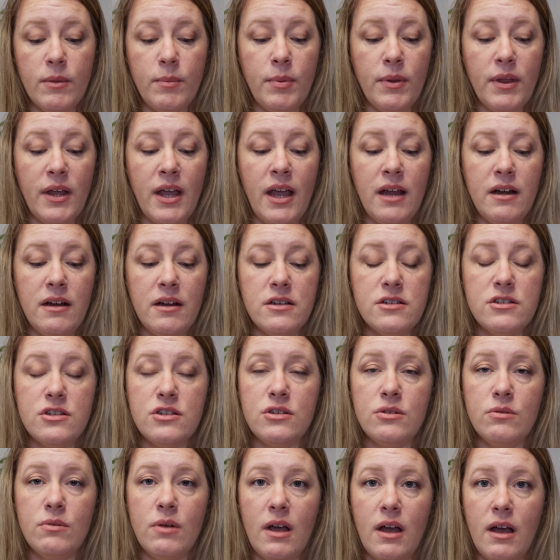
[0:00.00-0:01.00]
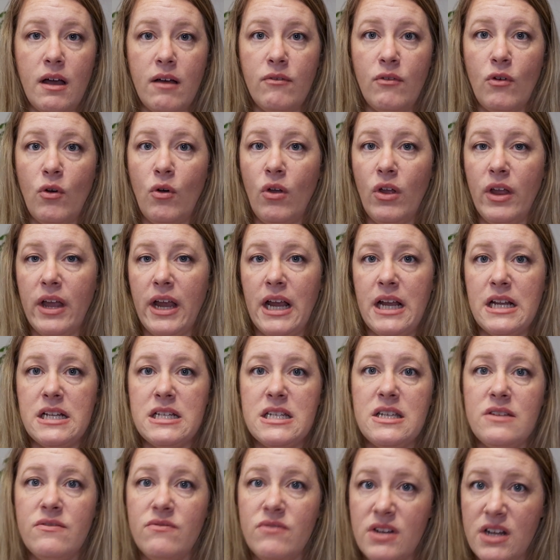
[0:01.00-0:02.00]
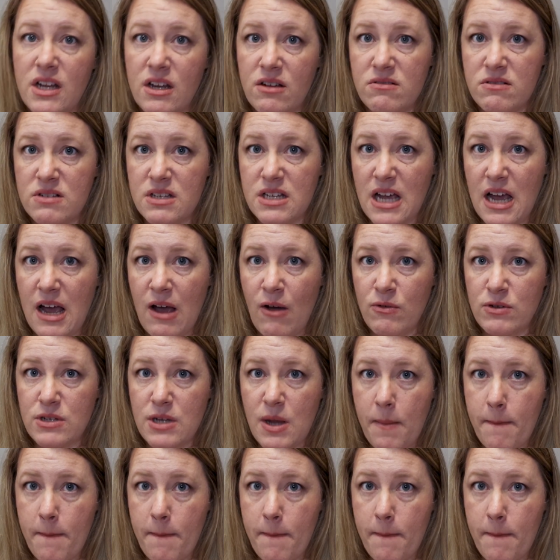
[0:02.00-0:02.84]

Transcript: the plan is to have all eighteen videos out